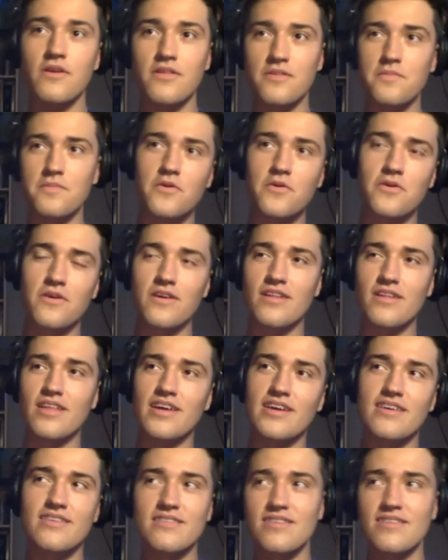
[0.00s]
of the more like,
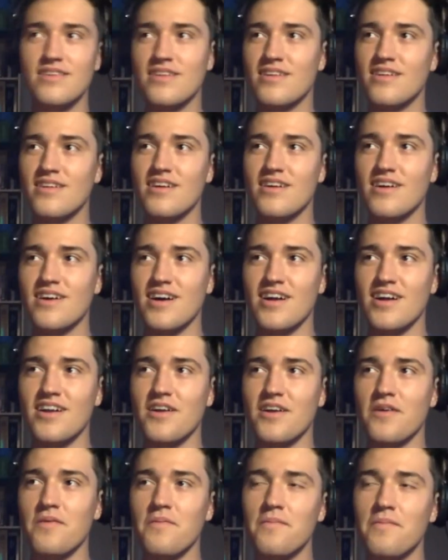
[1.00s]
I don't
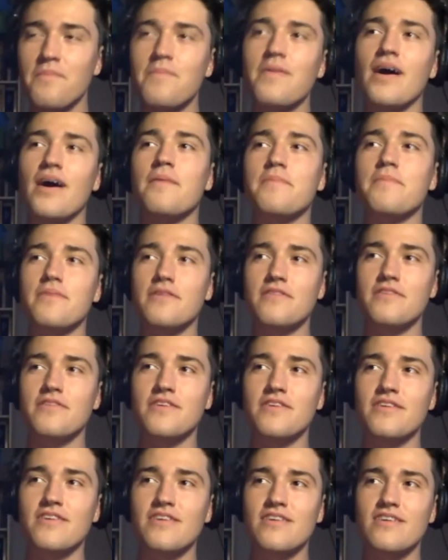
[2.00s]
know,
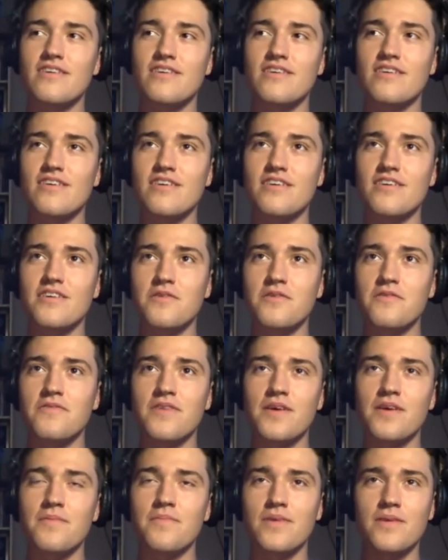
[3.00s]
popular U of
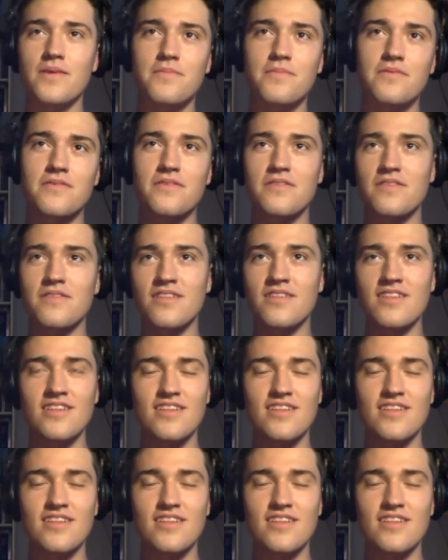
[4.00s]
A people.